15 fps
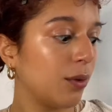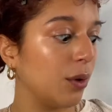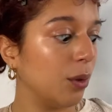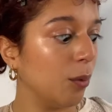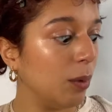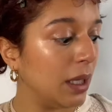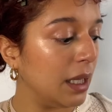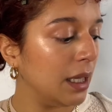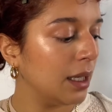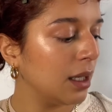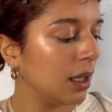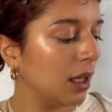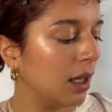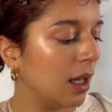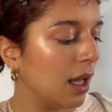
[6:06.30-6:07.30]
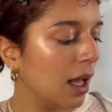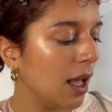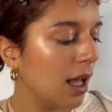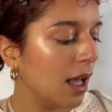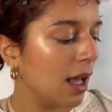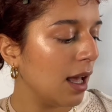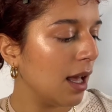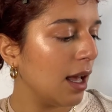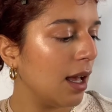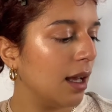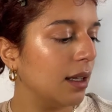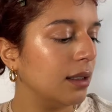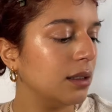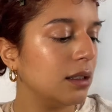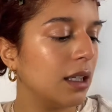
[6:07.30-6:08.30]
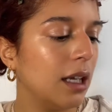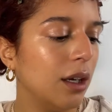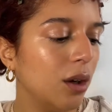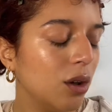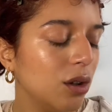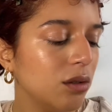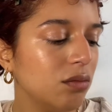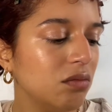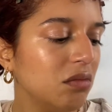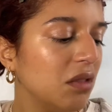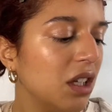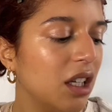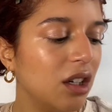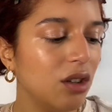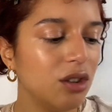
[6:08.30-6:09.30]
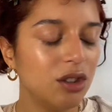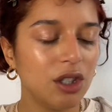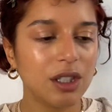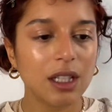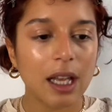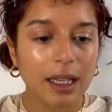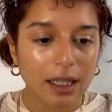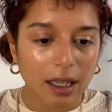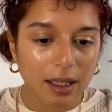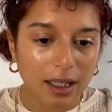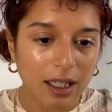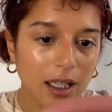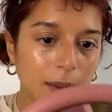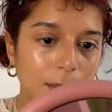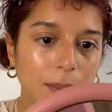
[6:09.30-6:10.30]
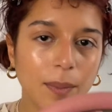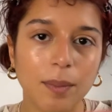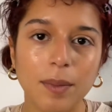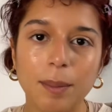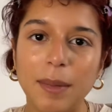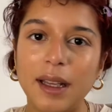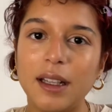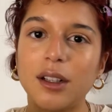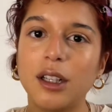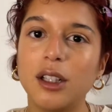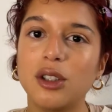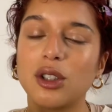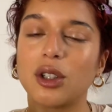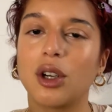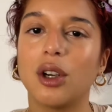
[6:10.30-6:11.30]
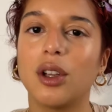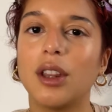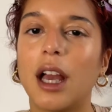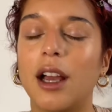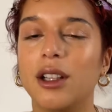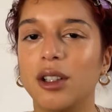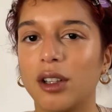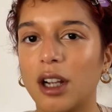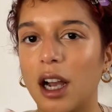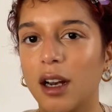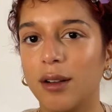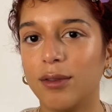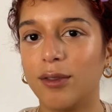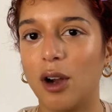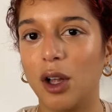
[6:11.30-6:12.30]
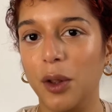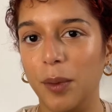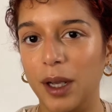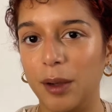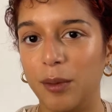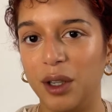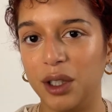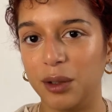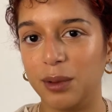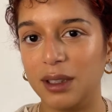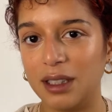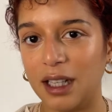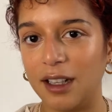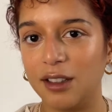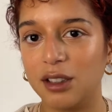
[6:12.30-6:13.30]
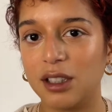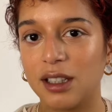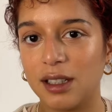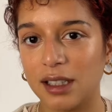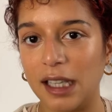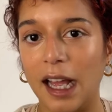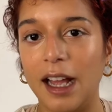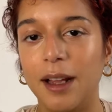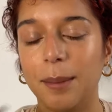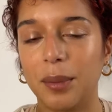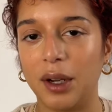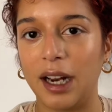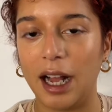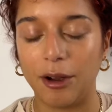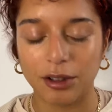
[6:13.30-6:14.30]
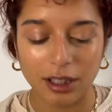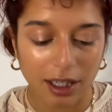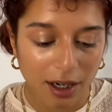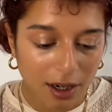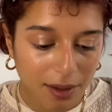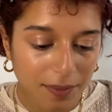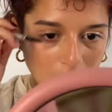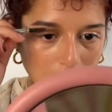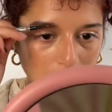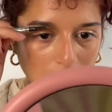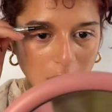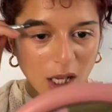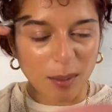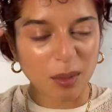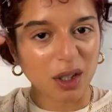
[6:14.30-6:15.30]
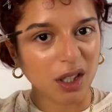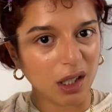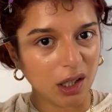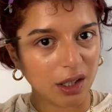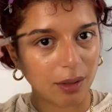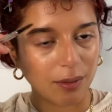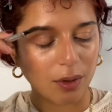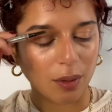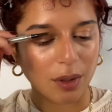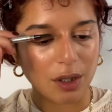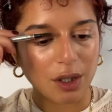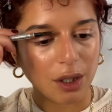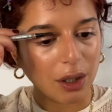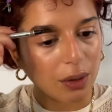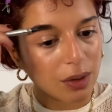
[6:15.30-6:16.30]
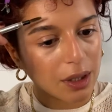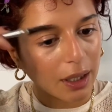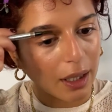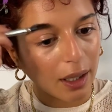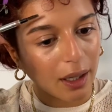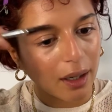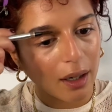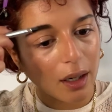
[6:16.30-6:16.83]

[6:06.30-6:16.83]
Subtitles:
the week, and it'll just like keep making sure that you're kind of following what you intend to say and put out there. I'm really looking forward to using it.